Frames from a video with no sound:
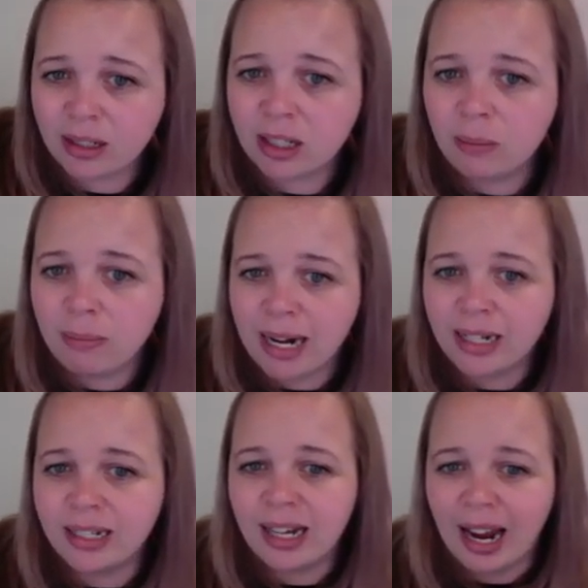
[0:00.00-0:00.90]
to
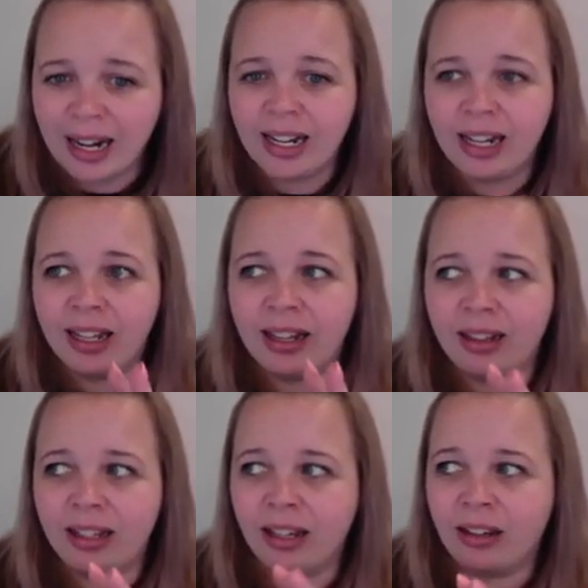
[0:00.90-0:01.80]
maintaining
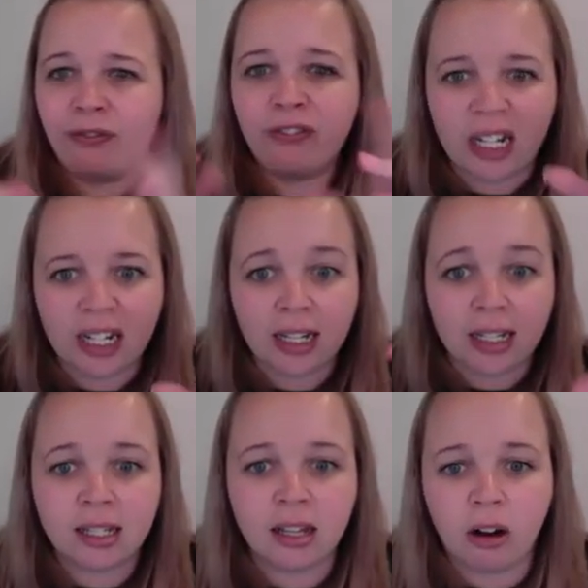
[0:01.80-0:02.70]
the
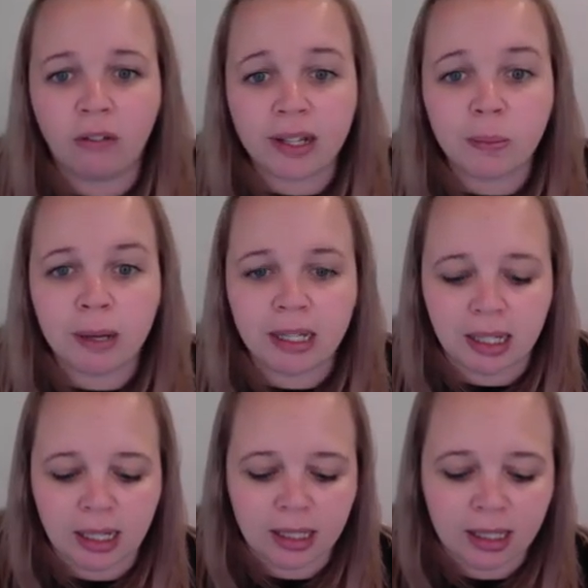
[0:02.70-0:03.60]
fitness of a
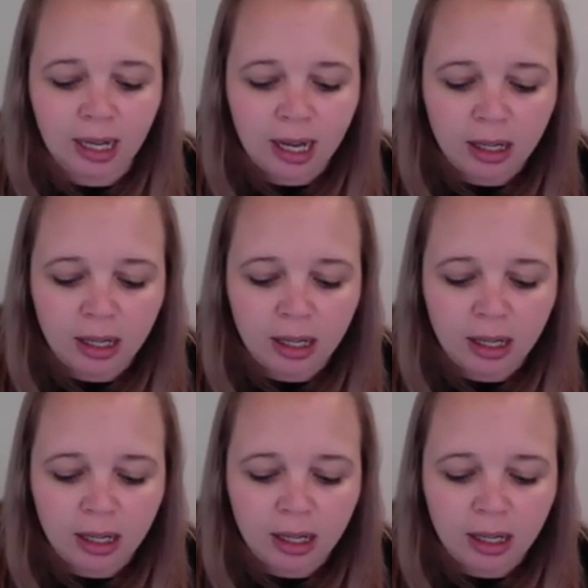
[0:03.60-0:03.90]
species.